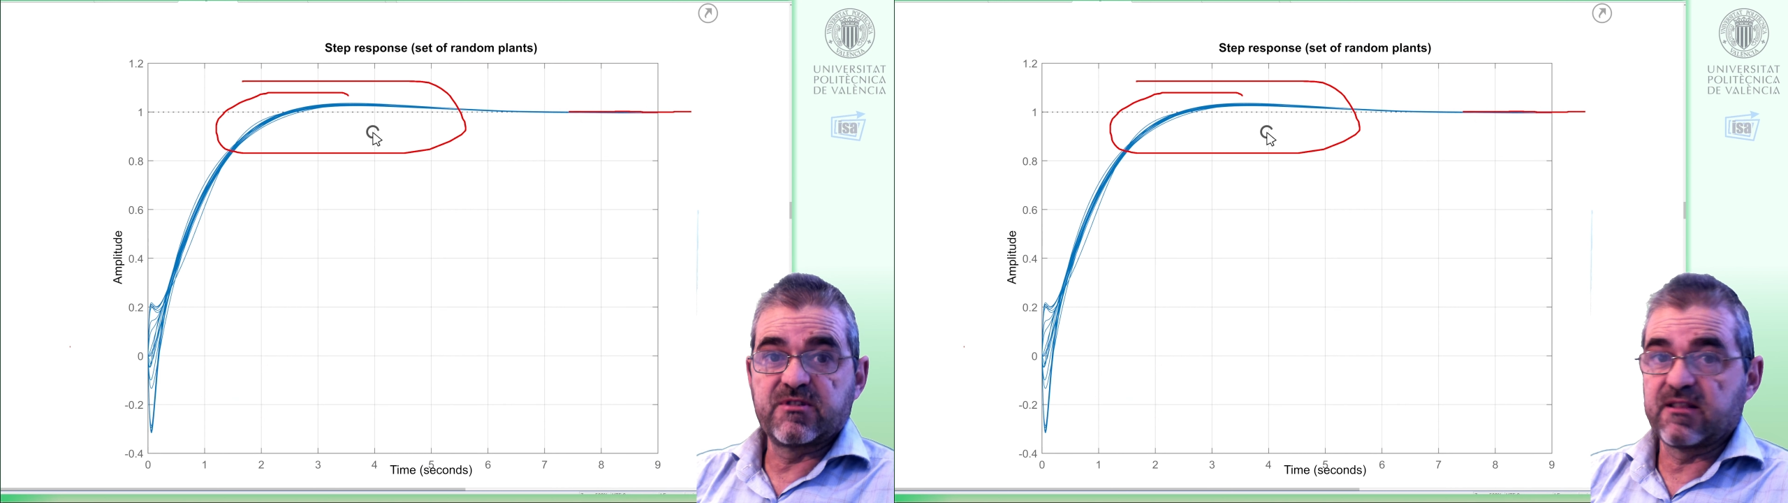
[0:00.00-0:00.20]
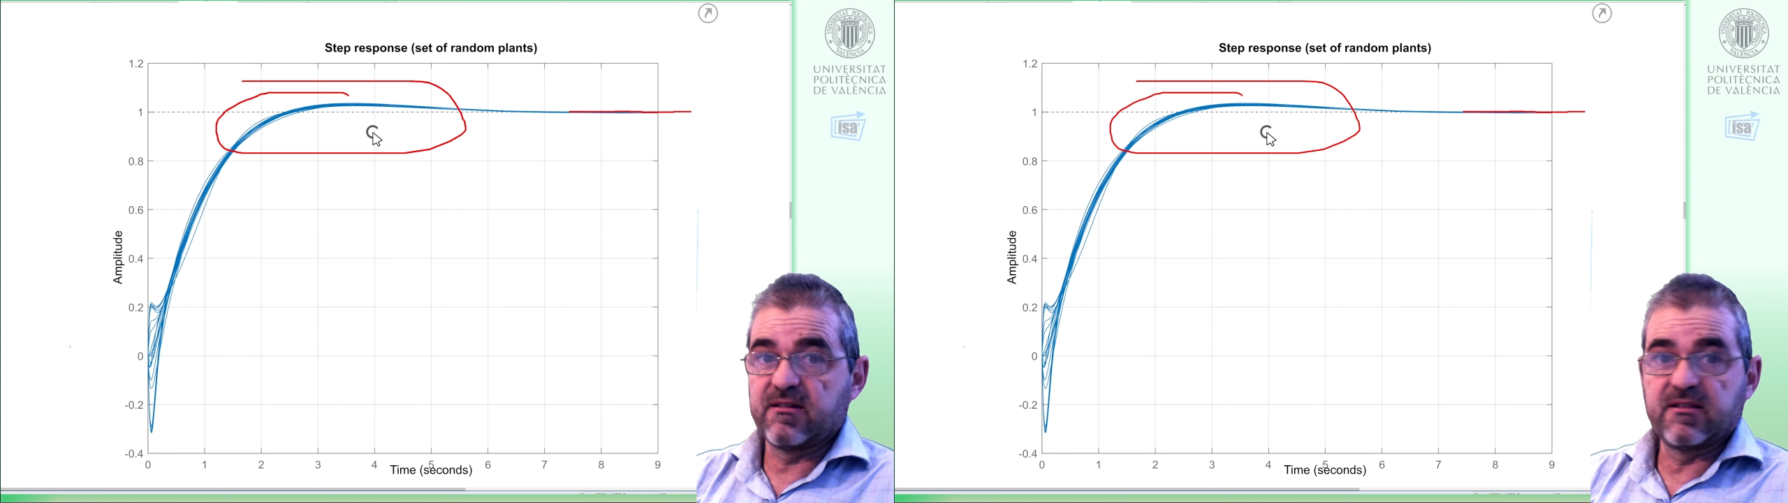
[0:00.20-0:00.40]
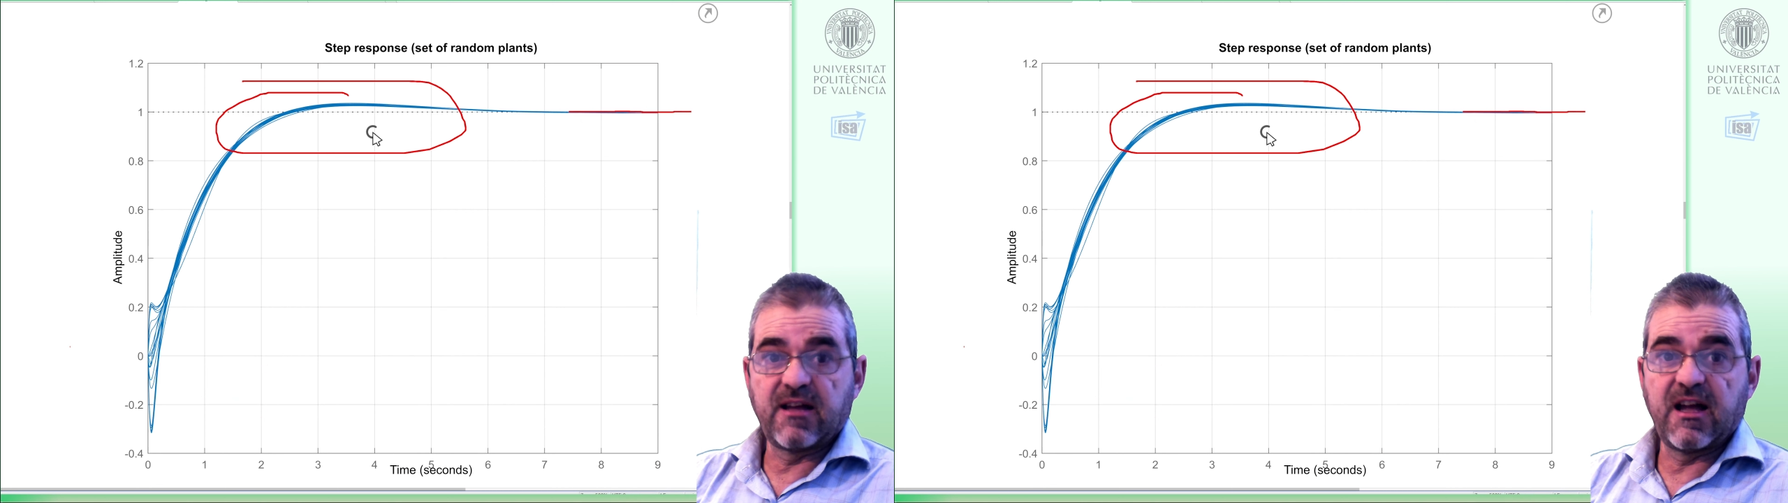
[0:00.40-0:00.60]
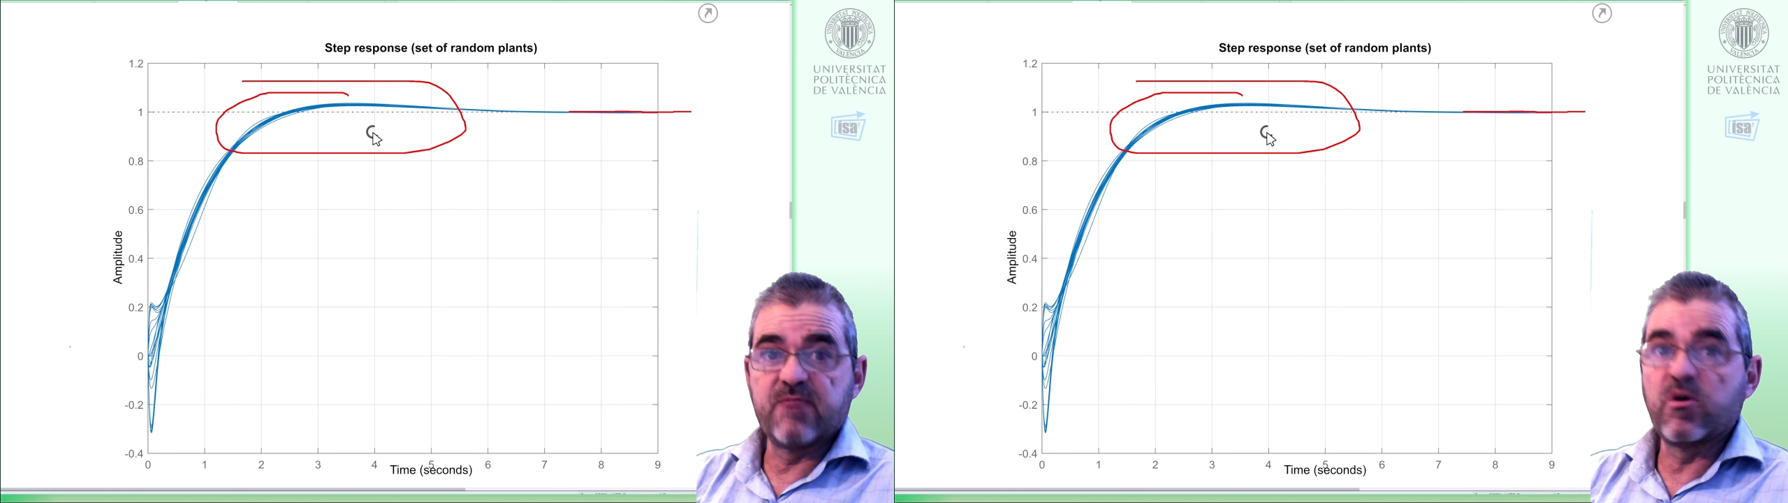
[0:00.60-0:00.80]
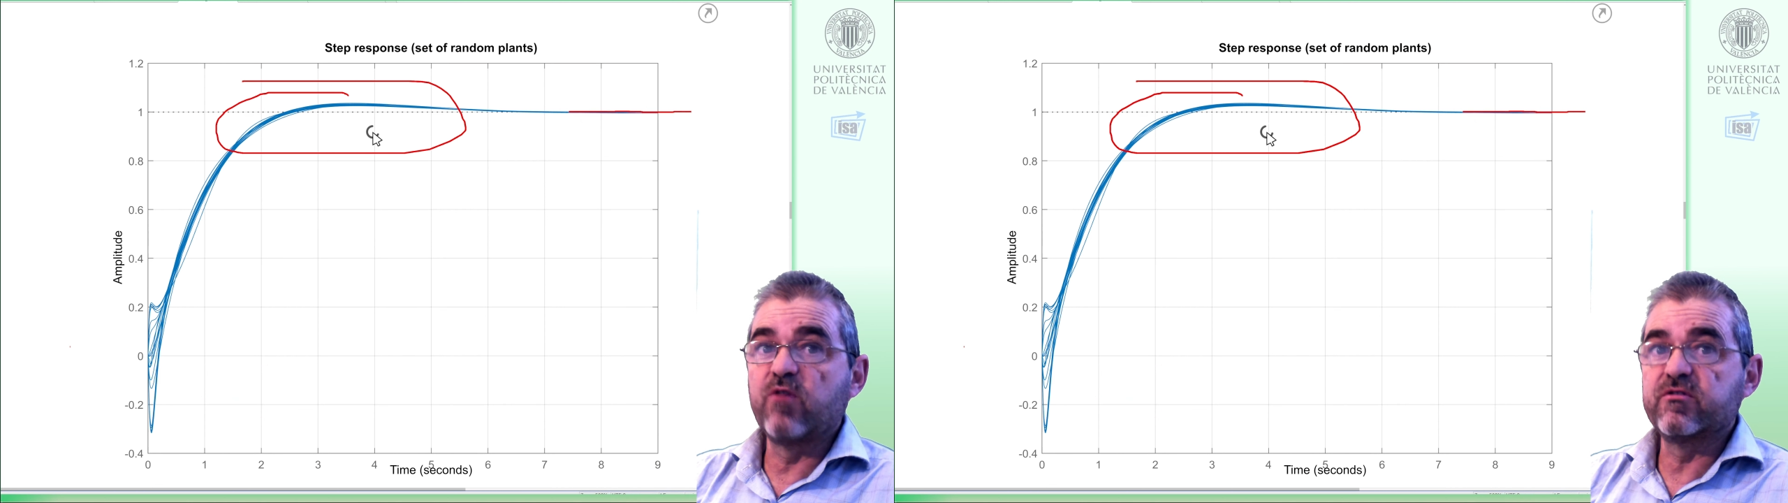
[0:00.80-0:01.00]
settling
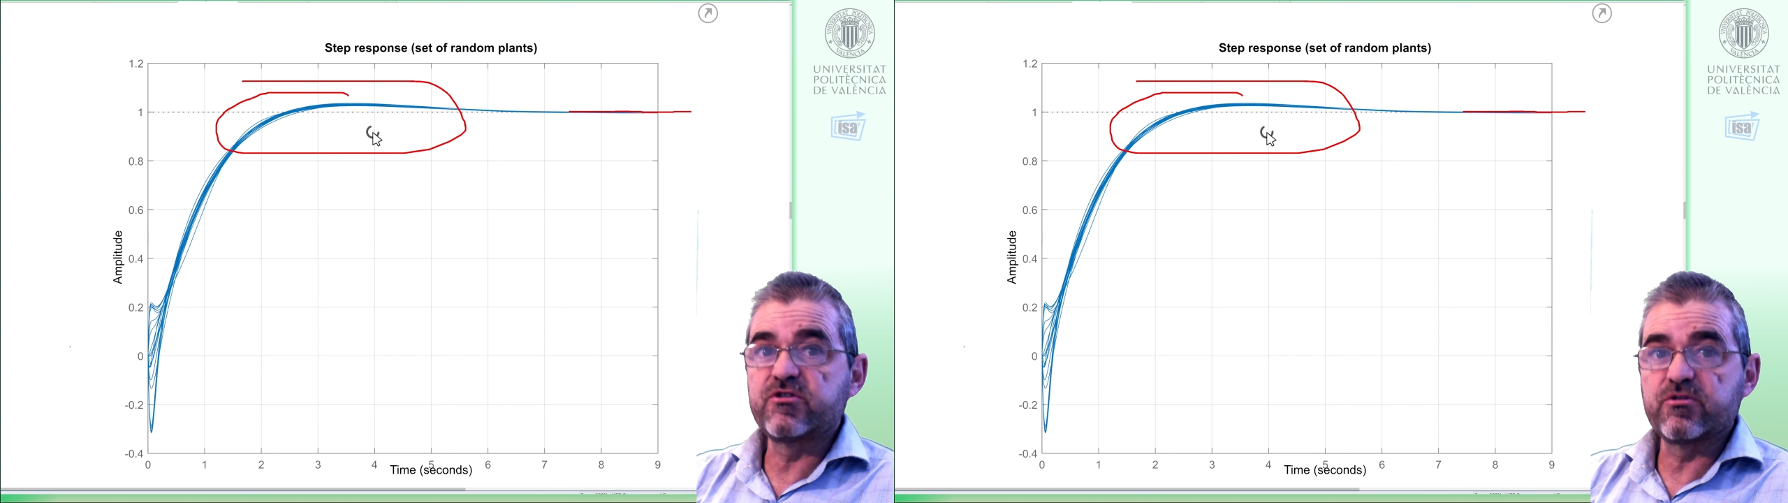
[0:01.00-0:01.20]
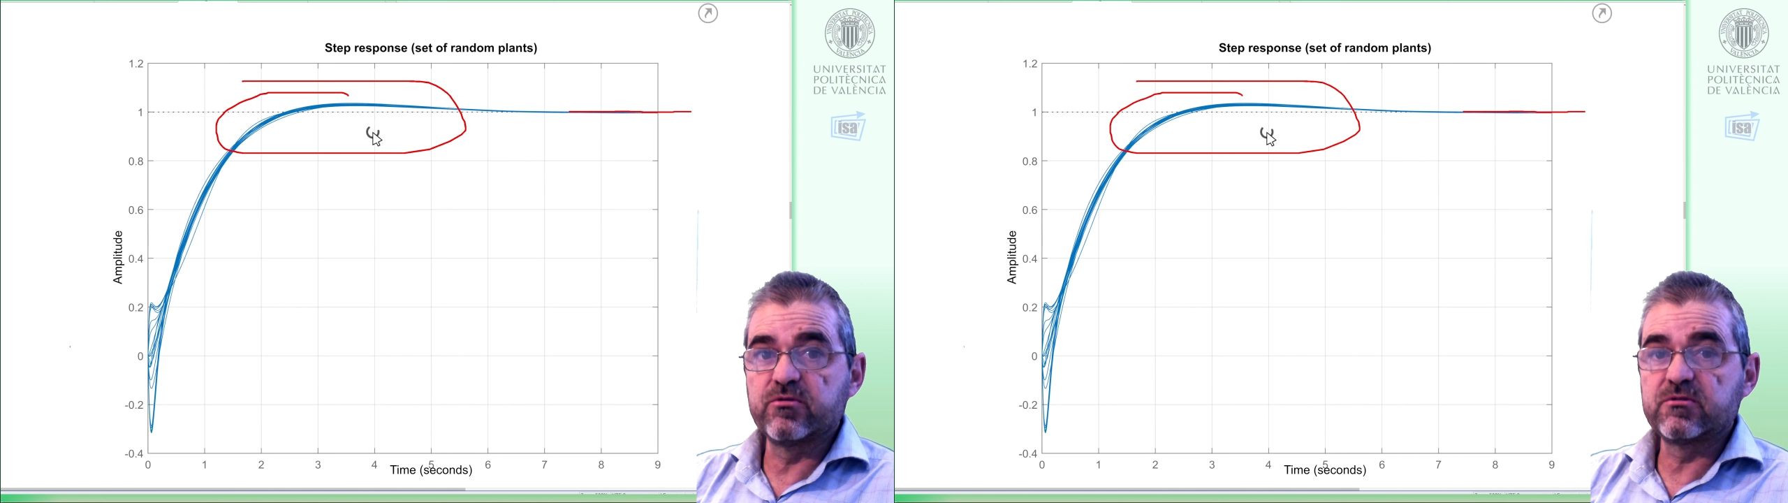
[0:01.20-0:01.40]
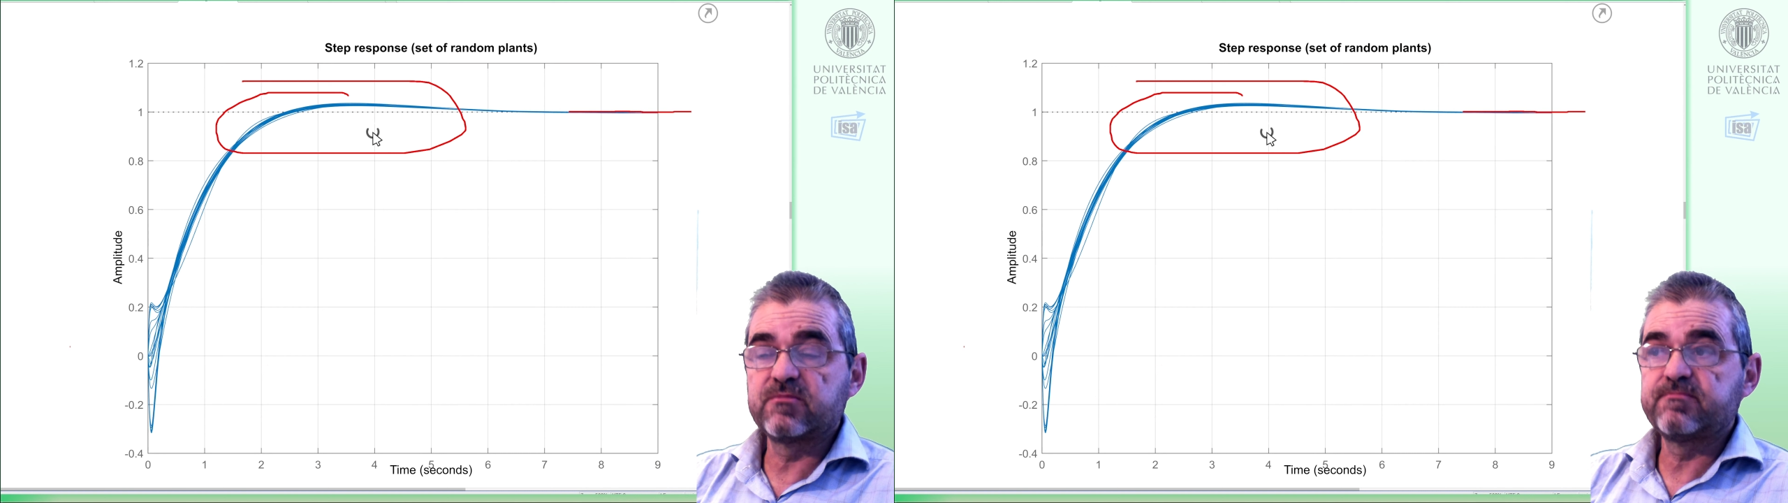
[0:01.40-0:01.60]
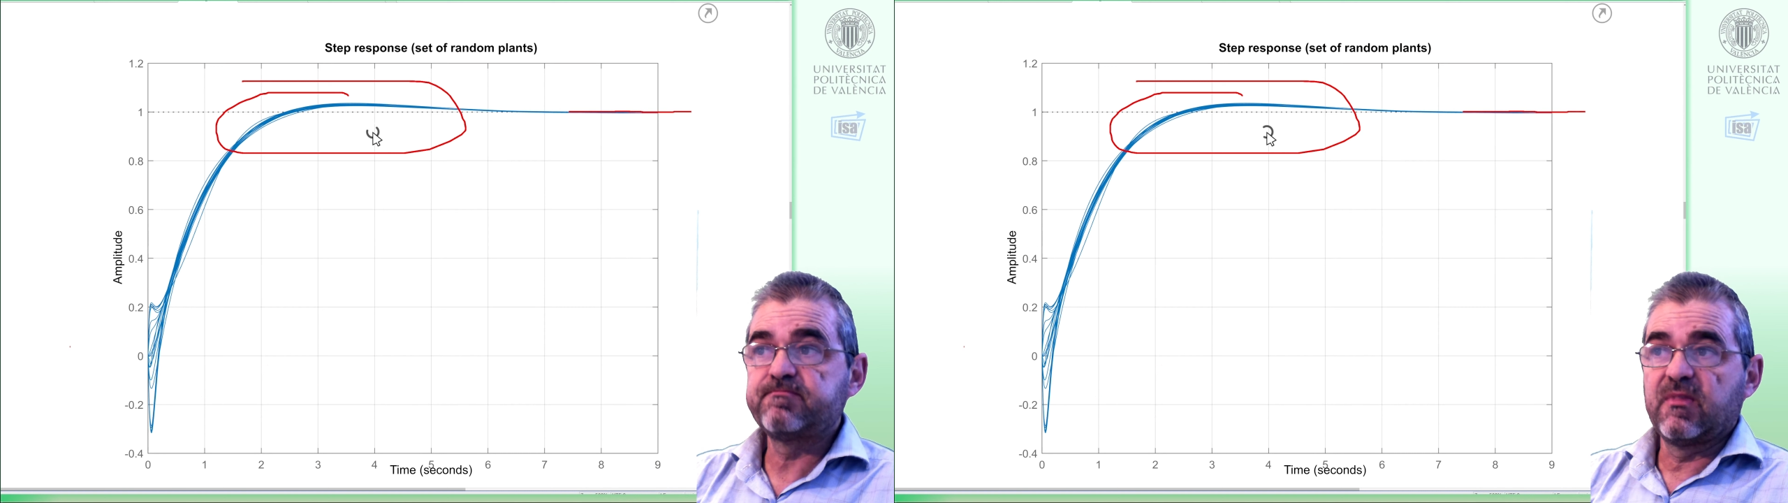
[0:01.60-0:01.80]
time, overshoot,